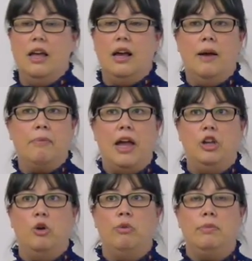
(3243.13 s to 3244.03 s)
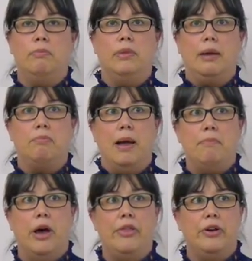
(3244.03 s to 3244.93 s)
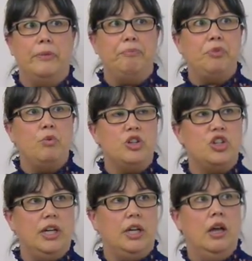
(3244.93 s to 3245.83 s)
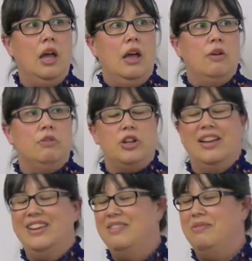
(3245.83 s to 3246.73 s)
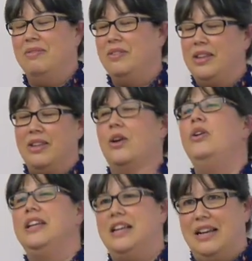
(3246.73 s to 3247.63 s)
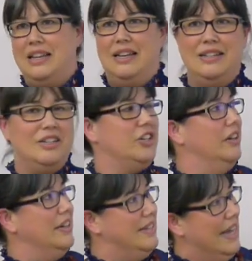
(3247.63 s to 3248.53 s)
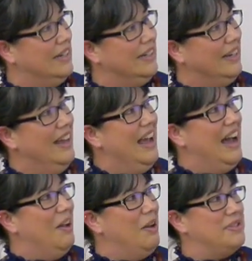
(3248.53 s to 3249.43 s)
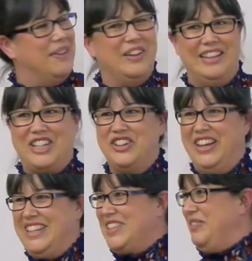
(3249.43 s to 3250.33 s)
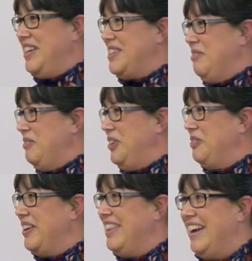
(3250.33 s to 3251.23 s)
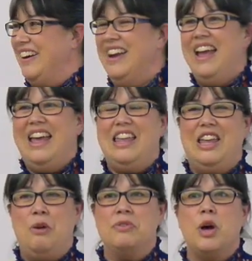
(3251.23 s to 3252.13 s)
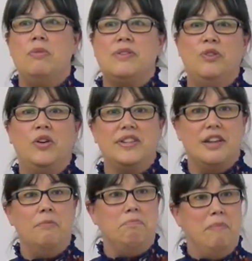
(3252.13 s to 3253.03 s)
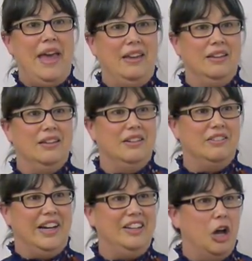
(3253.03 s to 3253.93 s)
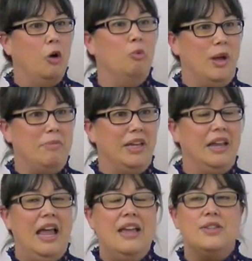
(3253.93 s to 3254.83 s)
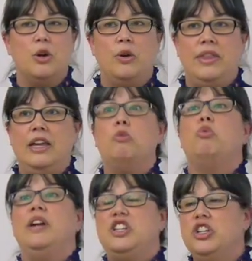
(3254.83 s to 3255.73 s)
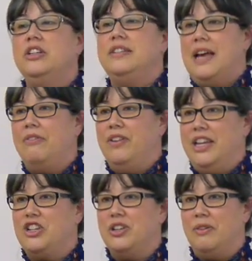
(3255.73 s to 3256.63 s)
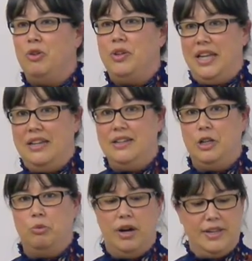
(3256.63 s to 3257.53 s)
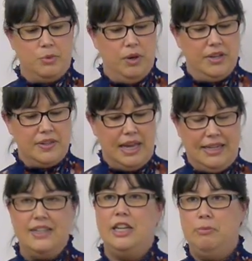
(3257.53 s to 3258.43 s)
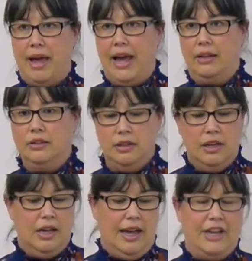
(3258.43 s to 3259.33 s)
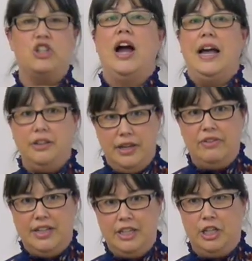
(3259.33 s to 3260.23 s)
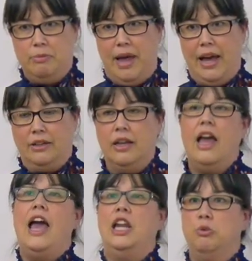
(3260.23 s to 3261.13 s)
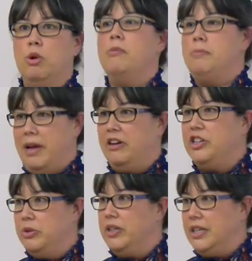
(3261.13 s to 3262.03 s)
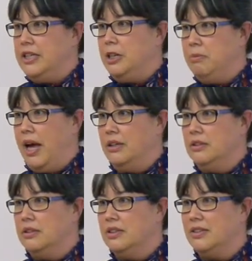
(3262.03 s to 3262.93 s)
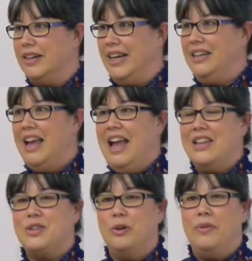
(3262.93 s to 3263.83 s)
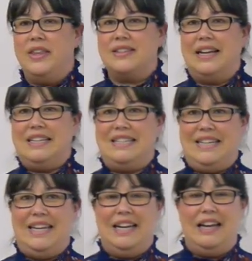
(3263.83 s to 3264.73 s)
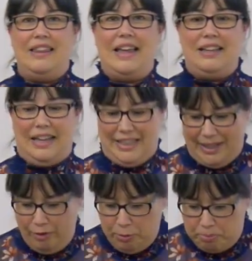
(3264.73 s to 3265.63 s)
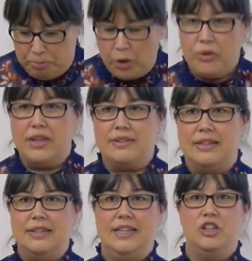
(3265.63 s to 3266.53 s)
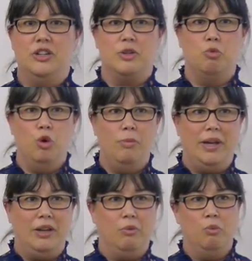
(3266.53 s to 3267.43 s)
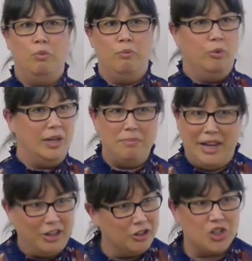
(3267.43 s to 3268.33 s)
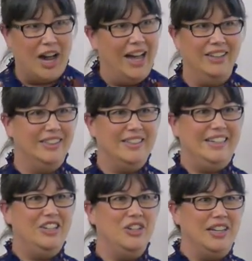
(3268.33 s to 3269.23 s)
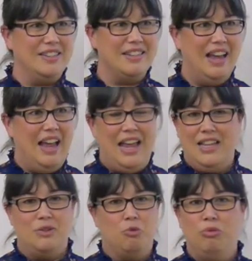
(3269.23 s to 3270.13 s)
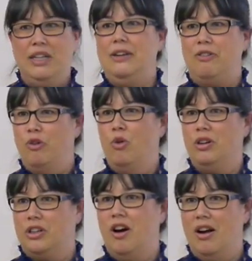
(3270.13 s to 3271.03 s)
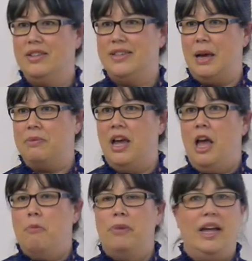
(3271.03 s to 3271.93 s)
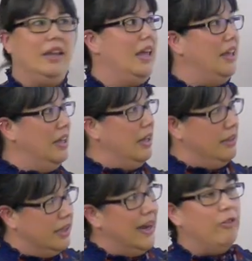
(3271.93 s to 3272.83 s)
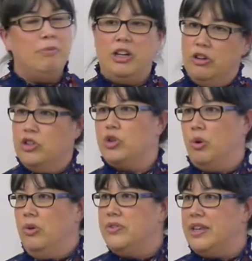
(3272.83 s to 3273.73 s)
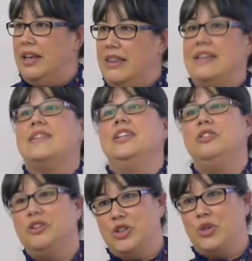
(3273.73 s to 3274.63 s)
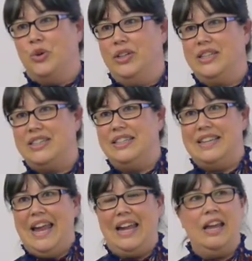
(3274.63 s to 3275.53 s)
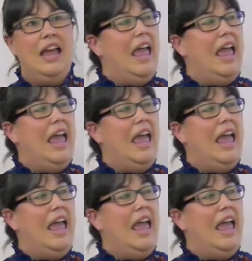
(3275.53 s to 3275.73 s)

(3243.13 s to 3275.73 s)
Um, I know when, like, my mother, when she, when, the whole issue of identity. I, I was giving a lecture on this week. Some of you were there. It was always focused on men right? Not women. So the original definition of who an Indian was was an Indian man, a child of an Indian man, and a woman married to an Indian man, right? So this idea that like giving birth as an indigenous woman wouldn't make your child indigenous is a really foreign concept, but the government controls it, and they still control it today.